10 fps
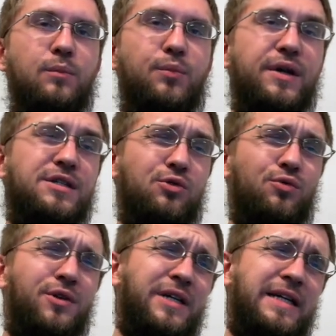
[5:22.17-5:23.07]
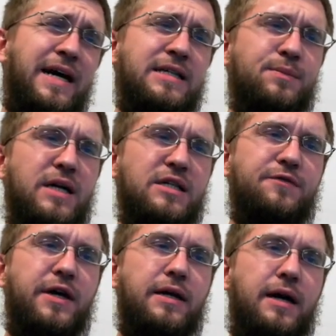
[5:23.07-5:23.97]
But it's a really nice
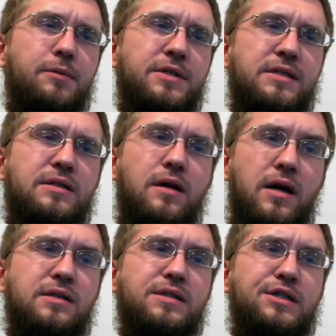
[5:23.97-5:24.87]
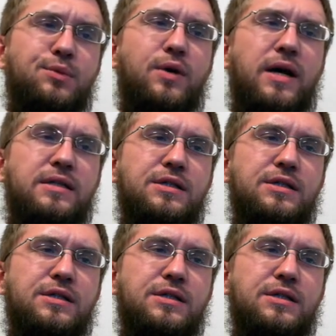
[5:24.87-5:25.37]
MOSFET. I was honestly surprised.